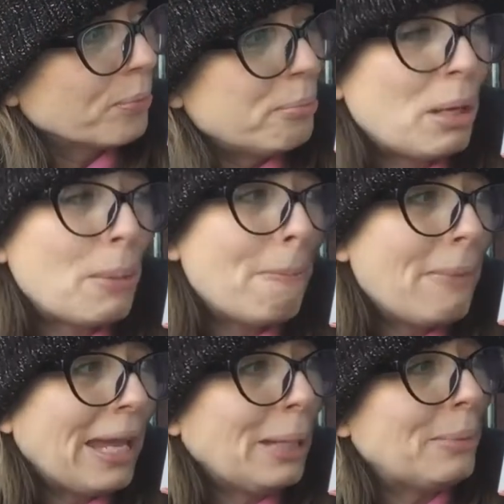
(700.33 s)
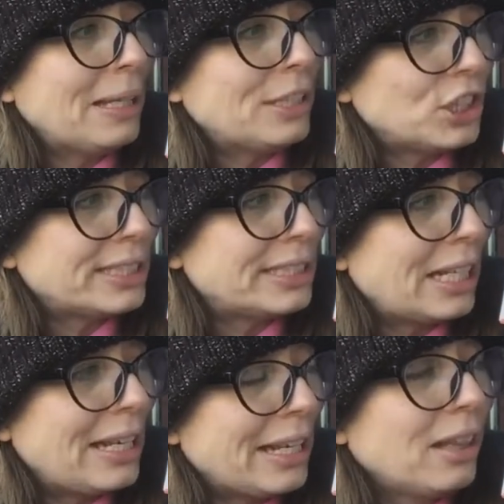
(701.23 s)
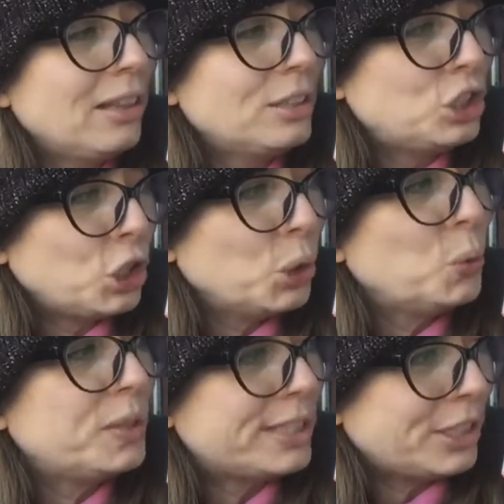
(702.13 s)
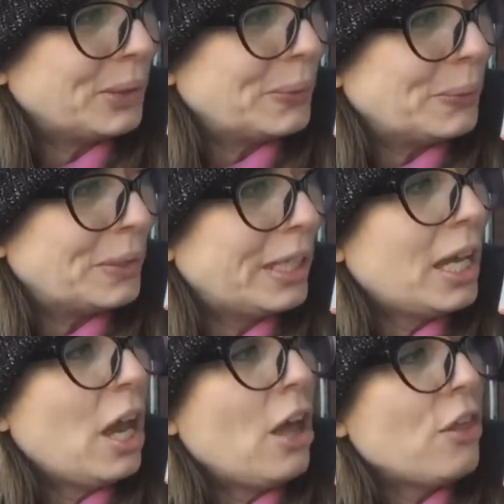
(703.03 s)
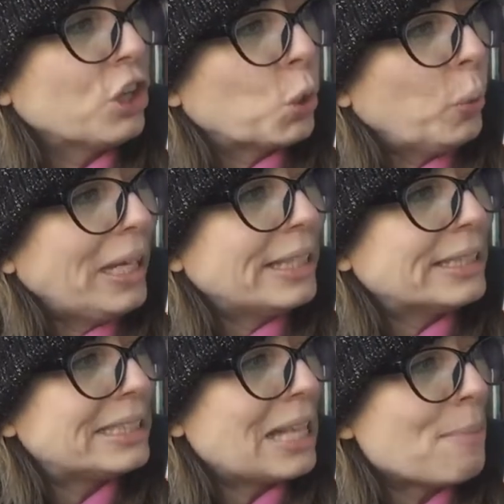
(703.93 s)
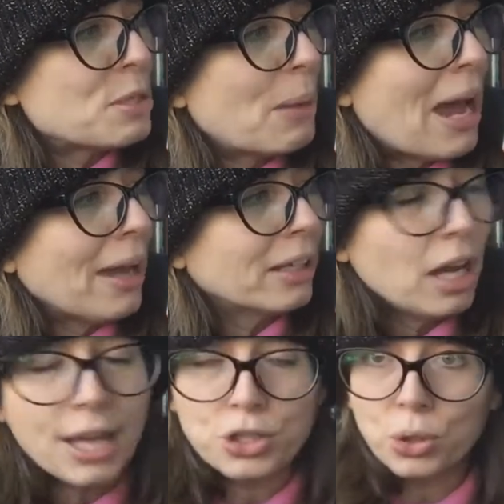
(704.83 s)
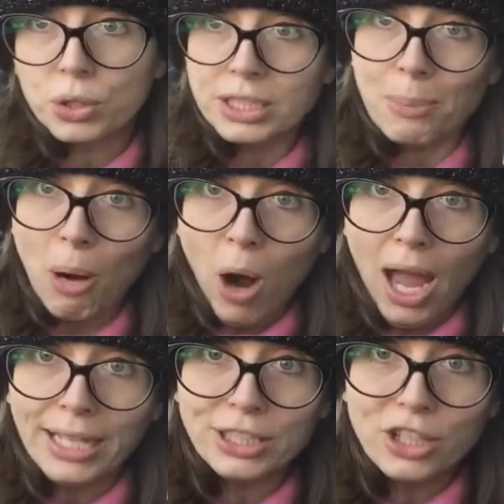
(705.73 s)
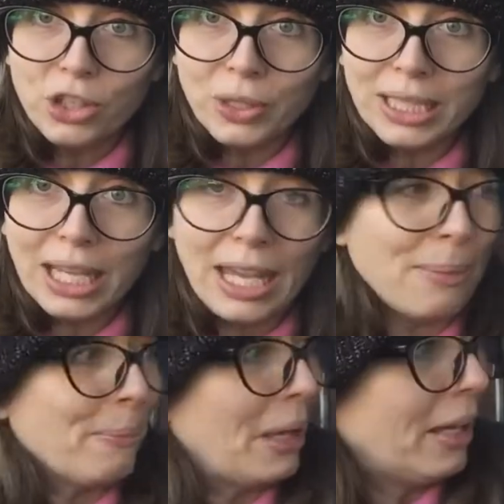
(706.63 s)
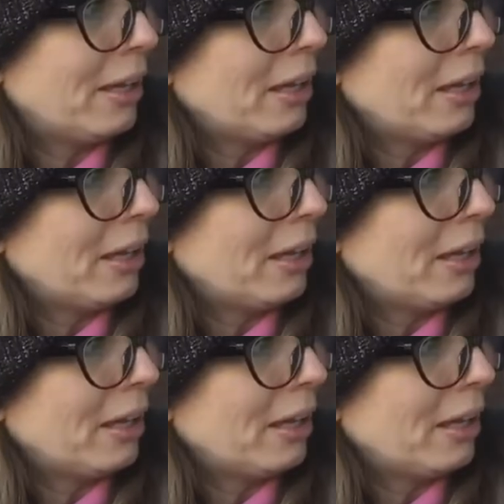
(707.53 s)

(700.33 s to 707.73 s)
But maybe just a little too soon. The Queen stepped back and took a surprised look at him.